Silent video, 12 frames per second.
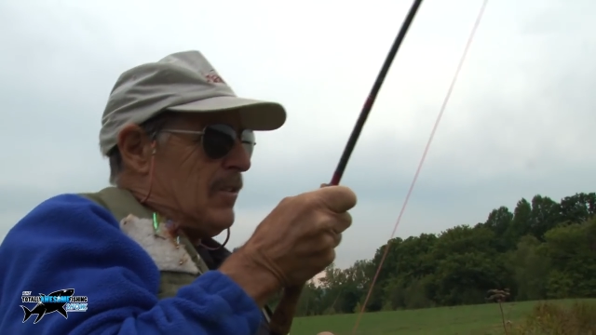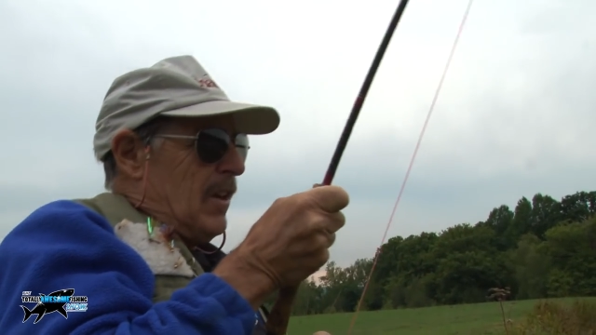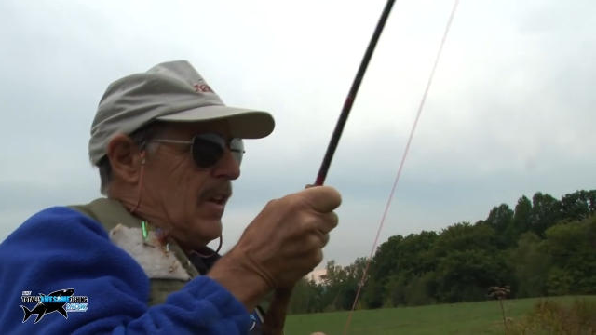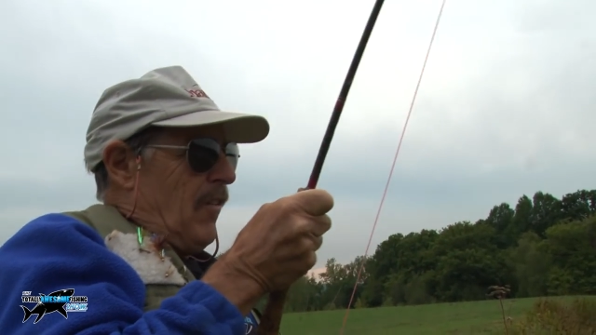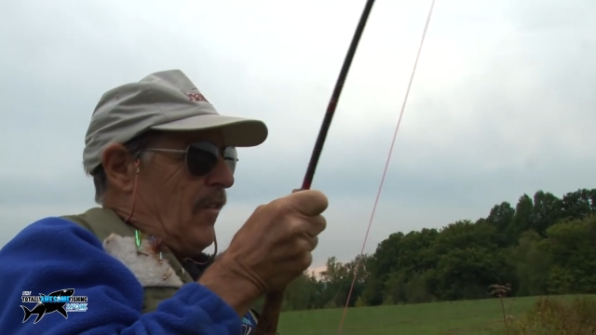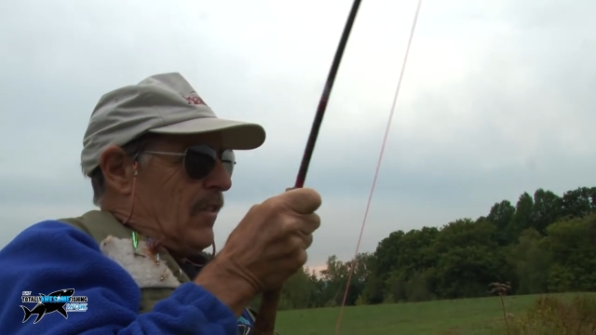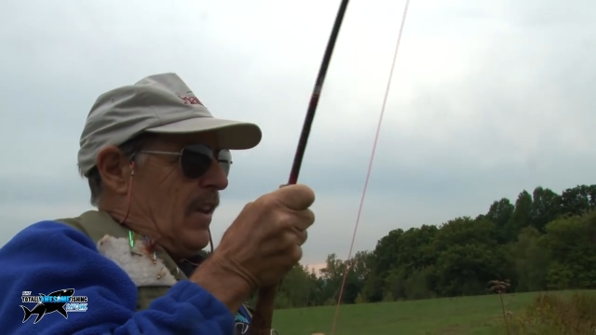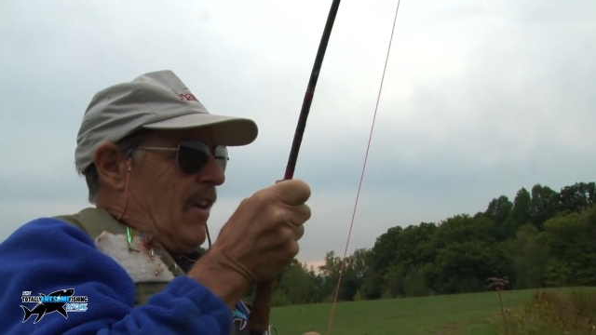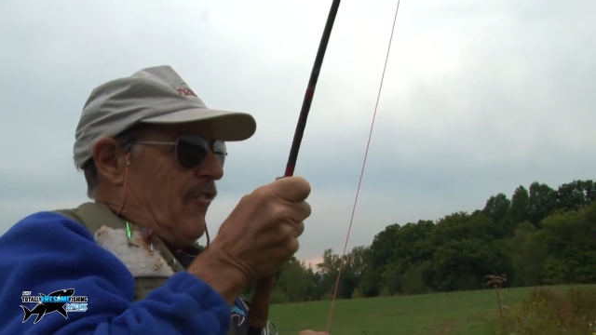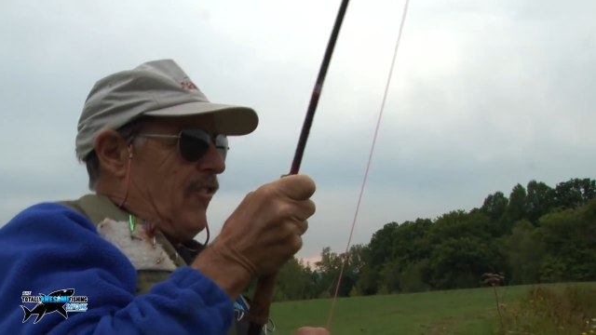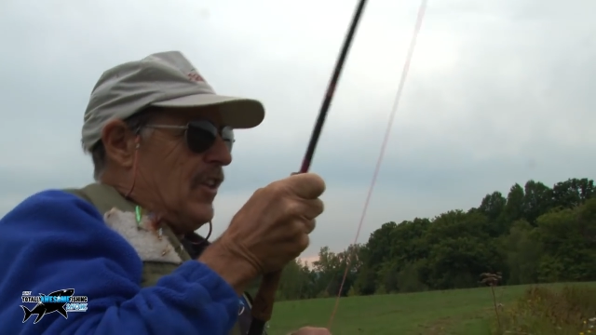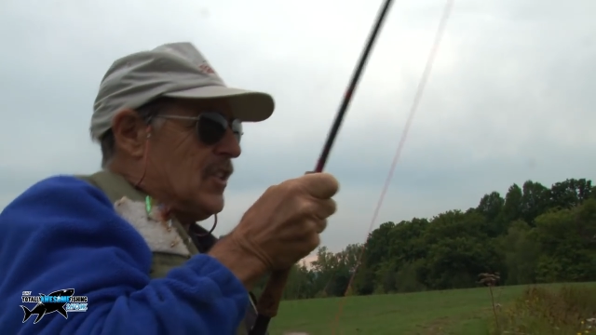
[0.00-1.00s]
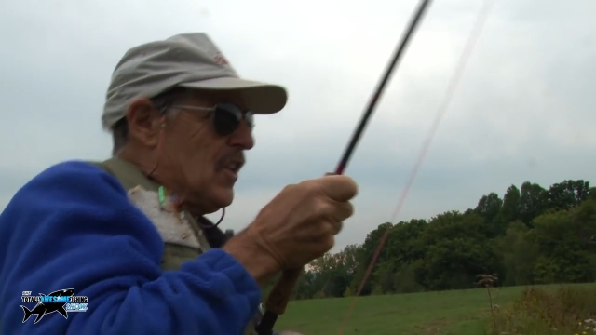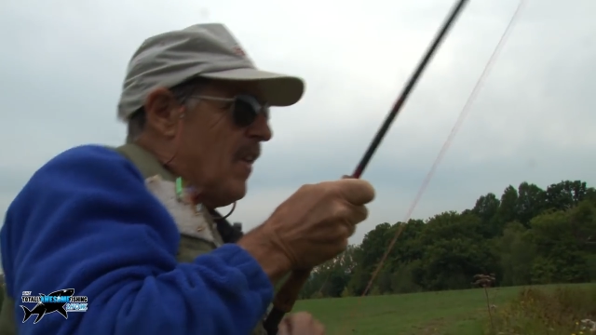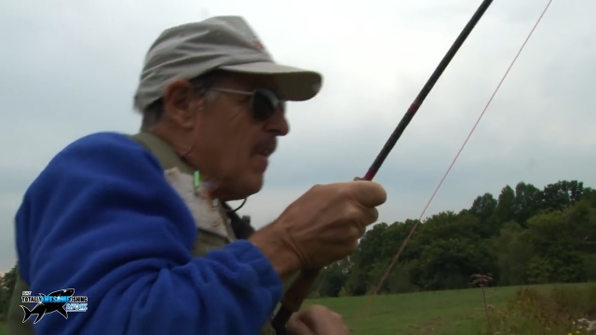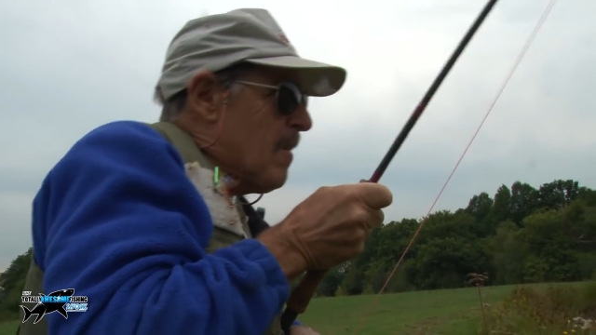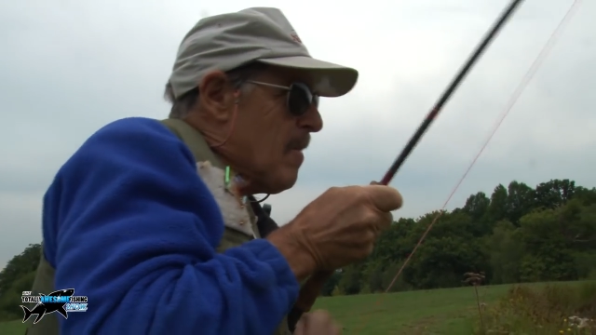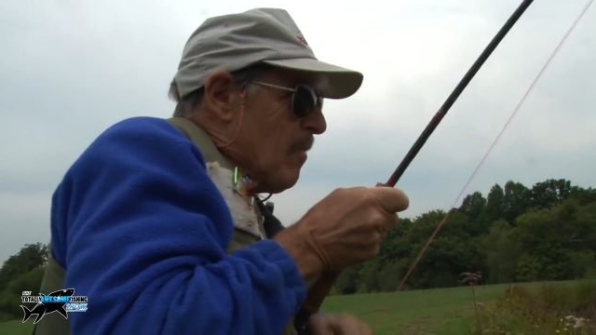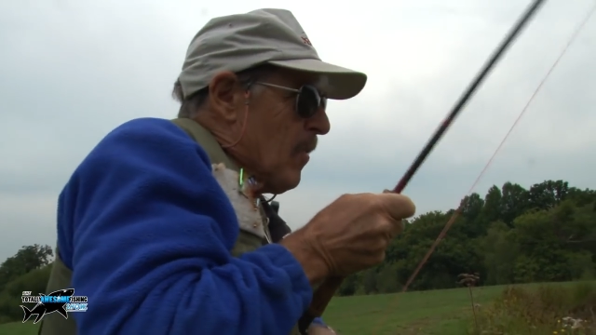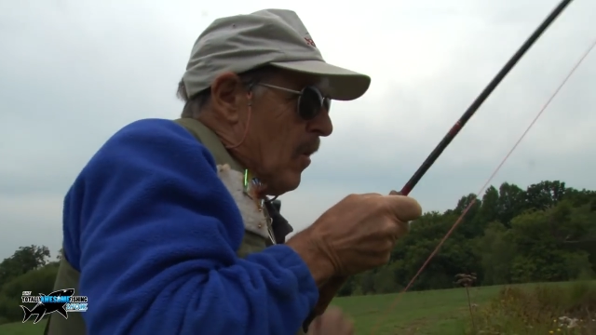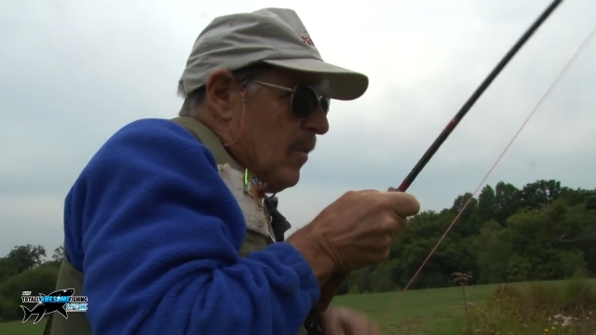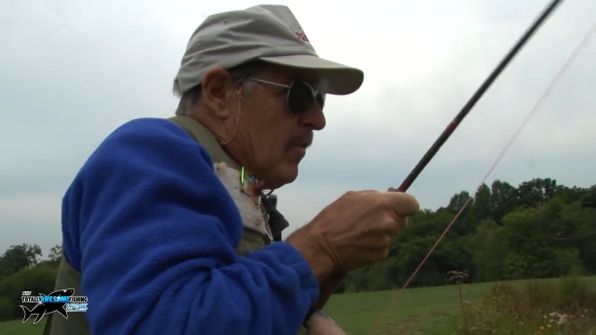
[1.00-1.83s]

to leave after that fish.